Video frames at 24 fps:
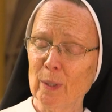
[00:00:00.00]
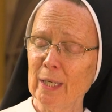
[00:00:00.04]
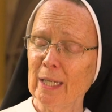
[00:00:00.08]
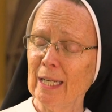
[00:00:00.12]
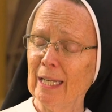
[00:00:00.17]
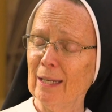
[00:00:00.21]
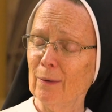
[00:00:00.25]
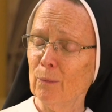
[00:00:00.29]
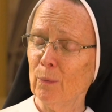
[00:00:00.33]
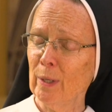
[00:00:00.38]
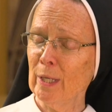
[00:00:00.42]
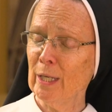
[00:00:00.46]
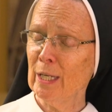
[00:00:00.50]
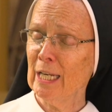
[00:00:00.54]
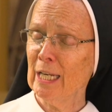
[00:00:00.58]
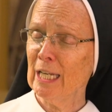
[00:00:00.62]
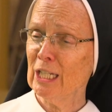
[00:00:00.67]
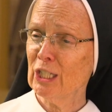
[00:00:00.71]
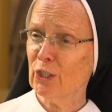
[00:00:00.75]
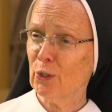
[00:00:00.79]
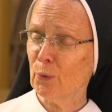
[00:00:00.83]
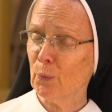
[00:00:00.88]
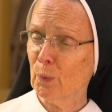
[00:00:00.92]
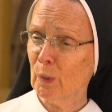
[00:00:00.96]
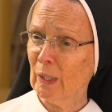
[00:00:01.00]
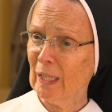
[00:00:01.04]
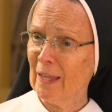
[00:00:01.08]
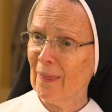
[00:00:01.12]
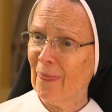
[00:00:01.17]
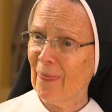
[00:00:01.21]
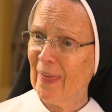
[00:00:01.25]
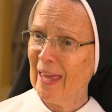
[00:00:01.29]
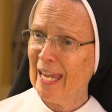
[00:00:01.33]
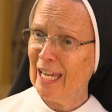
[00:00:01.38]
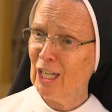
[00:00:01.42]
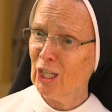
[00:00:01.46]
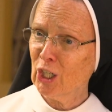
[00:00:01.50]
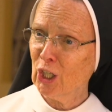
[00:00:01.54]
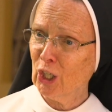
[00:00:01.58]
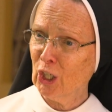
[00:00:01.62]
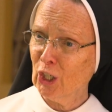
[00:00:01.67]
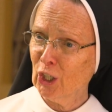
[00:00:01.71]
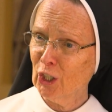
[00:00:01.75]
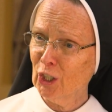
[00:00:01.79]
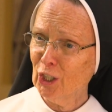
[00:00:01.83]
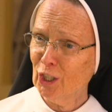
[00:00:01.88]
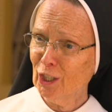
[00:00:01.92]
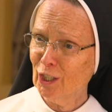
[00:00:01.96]
we need to really thank
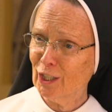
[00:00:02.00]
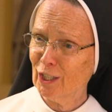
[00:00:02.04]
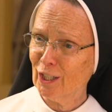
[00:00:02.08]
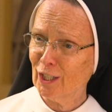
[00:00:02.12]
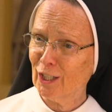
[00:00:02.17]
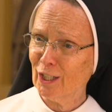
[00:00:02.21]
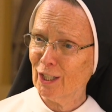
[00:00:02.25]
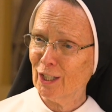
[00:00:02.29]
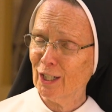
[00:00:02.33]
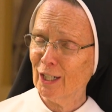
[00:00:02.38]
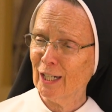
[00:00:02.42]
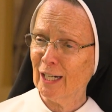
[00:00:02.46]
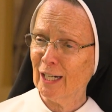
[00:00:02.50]
her.